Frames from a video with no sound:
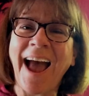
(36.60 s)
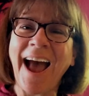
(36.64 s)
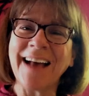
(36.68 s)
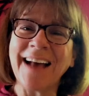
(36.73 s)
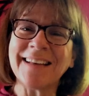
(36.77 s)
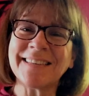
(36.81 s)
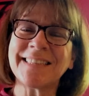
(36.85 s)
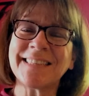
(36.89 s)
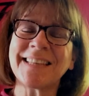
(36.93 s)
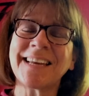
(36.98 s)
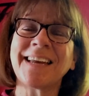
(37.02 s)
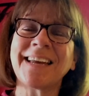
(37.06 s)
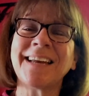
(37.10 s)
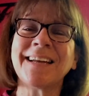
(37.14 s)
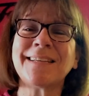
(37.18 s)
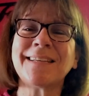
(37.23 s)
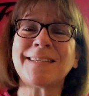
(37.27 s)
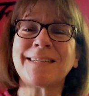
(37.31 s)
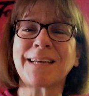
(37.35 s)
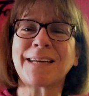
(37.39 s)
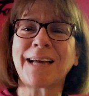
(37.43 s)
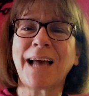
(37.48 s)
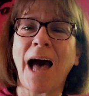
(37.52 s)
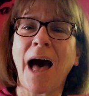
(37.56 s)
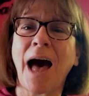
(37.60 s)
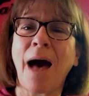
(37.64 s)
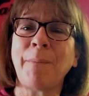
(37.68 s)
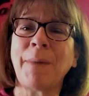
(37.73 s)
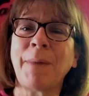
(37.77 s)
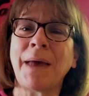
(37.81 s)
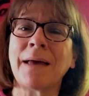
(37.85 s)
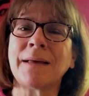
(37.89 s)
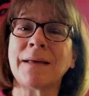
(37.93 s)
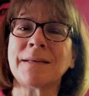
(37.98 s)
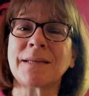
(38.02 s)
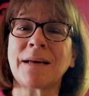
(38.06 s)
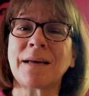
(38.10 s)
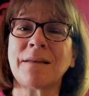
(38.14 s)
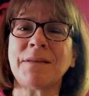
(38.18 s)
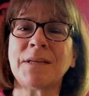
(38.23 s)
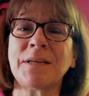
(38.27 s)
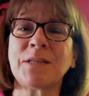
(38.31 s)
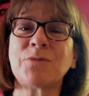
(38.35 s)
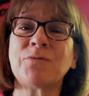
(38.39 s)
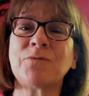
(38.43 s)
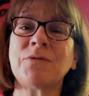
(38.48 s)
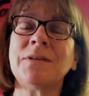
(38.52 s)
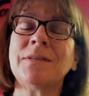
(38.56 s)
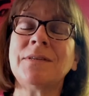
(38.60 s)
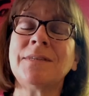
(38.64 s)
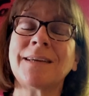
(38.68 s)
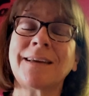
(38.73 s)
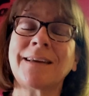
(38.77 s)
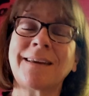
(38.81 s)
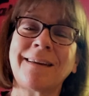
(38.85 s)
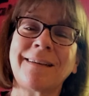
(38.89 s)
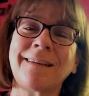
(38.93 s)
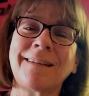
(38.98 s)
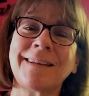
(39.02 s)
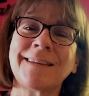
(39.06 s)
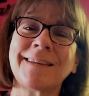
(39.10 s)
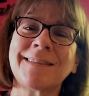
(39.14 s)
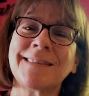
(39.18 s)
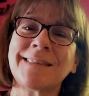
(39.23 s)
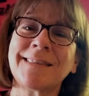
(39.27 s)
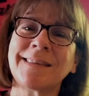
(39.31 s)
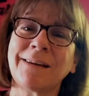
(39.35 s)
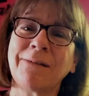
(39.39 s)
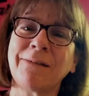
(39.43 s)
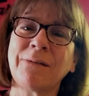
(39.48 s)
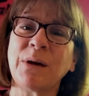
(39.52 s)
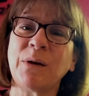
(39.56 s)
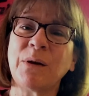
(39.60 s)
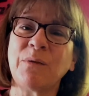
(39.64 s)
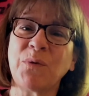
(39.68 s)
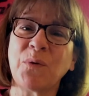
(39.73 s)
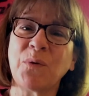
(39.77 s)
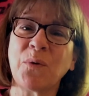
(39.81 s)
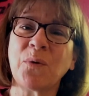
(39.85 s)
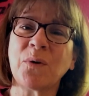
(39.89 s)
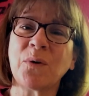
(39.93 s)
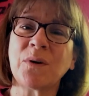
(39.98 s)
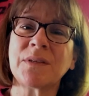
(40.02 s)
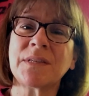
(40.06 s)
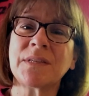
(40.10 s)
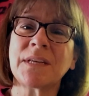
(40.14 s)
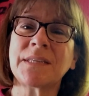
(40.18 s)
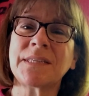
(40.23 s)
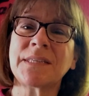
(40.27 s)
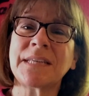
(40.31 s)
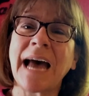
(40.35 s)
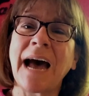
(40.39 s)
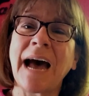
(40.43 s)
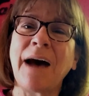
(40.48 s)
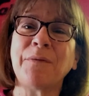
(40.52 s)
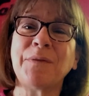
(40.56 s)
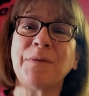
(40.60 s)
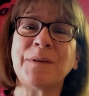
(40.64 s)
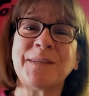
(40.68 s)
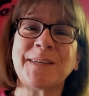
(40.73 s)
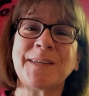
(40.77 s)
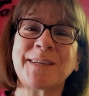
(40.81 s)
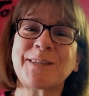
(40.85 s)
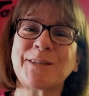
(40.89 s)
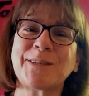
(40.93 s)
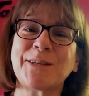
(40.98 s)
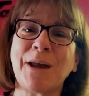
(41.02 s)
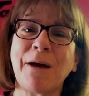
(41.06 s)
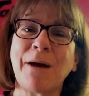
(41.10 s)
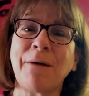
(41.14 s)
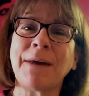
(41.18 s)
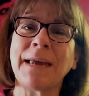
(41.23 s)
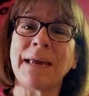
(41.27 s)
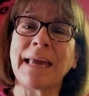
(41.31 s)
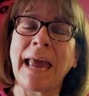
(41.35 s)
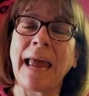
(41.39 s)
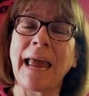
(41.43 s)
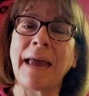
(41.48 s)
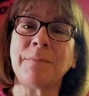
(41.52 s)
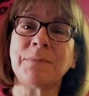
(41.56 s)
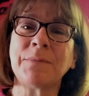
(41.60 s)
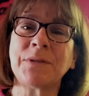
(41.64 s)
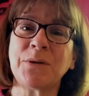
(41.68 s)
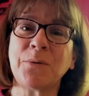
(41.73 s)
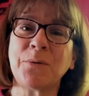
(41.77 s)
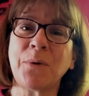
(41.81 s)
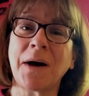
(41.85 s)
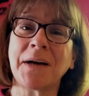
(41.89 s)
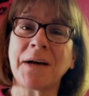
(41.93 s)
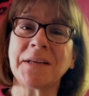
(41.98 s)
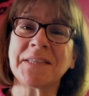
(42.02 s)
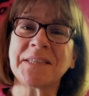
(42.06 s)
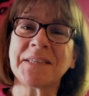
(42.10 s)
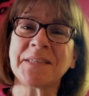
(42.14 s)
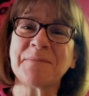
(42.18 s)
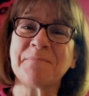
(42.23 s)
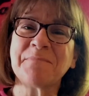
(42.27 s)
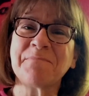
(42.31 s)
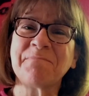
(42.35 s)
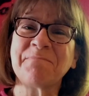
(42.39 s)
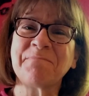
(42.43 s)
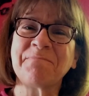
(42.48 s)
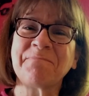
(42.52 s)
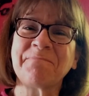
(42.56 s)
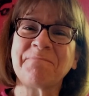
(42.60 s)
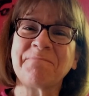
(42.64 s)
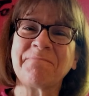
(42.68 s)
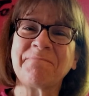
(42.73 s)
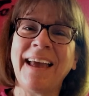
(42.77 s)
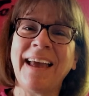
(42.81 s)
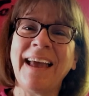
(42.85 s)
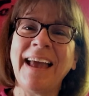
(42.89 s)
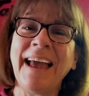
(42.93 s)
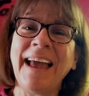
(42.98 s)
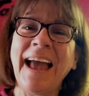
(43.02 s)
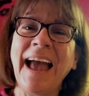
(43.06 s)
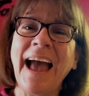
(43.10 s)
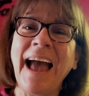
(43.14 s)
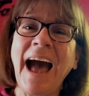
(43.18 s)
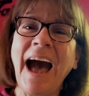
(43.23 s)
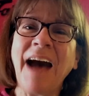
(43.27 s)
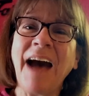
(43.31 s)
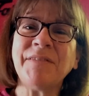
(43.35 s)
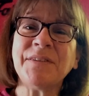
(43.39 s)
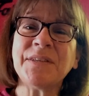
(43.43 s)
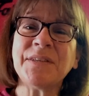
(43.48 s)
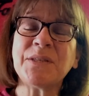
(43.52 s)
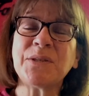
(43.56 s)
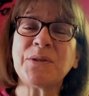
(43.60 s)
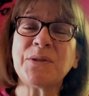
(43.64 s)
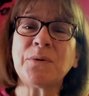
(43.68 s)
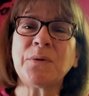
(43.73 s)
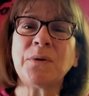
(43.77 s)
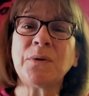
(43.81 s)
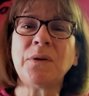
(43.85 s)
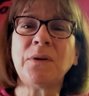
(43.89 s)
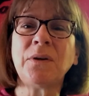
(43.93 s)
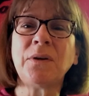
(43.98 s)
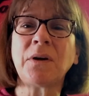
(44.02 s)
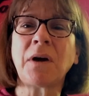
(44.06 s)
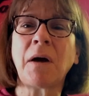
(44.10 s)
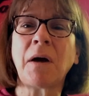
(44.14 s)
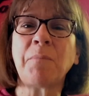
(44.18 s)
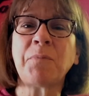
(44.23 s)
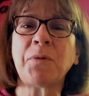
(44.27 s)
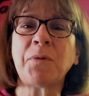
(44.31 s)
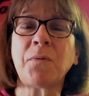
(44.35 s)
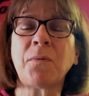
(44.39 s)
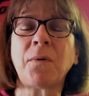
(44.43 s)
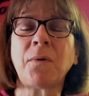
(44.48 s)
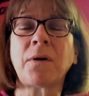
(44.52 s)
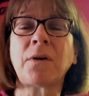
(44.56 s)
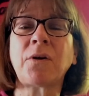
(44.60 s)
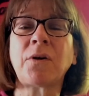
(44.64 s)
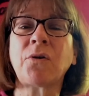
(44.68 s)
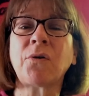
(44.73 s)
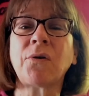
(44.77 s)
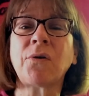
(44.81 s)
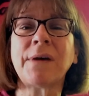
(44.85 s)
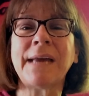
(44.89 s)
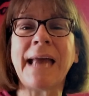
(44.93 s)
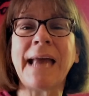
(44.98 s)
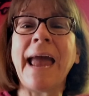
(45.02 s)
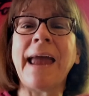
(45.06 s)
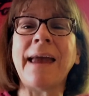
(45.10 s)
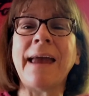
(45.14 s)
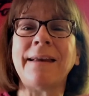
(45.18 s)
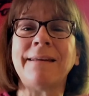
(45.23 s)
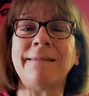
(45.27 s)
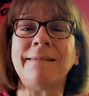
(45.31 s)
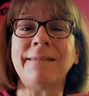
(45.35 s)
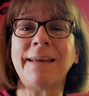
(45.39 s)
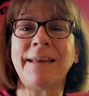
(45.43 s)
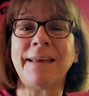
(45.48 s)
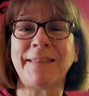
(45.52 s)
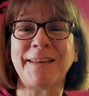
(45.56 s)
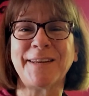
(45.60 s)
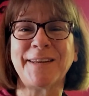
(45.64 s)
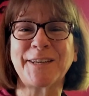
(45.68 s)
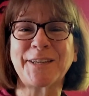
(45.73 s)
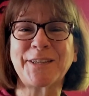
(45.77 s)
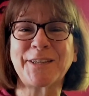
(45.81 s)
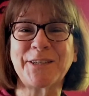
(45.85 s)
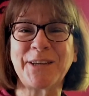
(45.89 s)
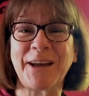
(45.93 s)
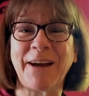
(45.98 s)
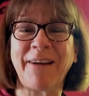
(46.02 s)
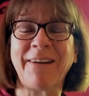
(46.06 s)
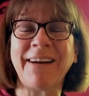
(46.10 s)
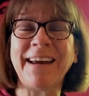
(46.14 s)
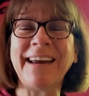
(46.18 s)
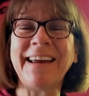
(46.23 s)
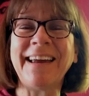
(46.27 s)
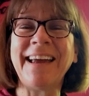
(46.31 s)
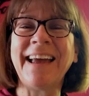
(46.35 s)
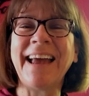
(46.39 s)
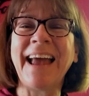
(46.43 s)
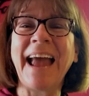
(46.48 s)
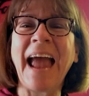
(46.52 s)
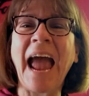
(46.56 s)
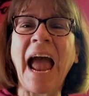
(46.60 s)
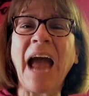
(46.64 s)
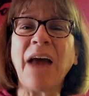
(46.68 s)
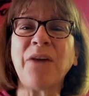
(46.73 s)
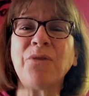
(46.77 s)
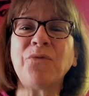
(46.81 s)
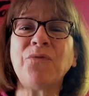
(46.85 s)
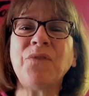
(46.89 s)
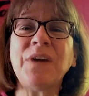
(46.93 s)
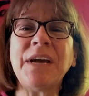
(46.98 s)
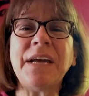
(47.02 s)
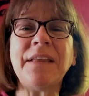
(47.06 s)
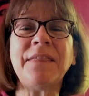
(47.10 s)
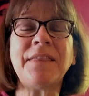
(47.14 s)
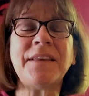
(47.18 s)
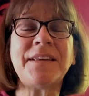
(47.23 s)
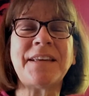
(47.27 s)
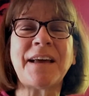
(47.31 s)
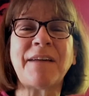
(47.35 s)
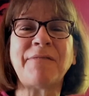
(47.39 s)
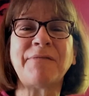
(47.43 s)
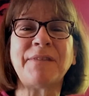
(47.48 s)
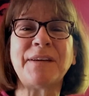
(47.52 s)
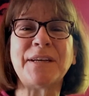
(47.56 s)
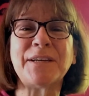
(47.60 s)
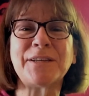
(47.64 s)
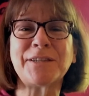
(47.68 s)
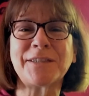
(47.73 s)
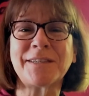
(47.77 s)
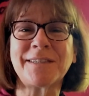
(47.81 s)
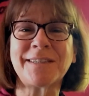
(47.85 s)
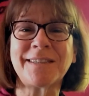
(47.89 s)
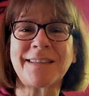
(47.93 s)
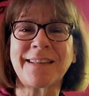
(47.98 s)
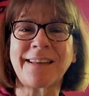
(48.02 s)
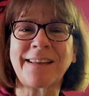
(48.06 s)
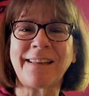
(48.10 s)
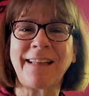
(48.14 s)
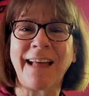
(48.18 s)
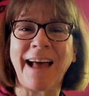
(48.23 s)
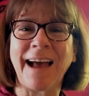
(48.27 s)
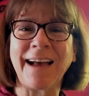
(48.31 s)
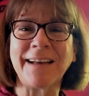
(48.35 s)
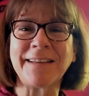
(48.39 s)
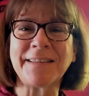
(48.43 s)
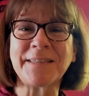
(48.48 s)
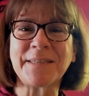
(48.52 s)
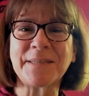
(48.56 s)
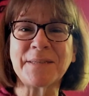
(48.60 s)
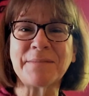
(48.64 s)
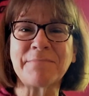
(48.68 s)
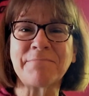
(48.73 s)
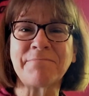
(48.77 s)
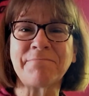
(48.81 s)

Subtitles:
Ask the kids to comment on this ridiculous theory of yours as to how the dictionary came to us. Have a student look up the word create in the dictionary and read the definition to the class.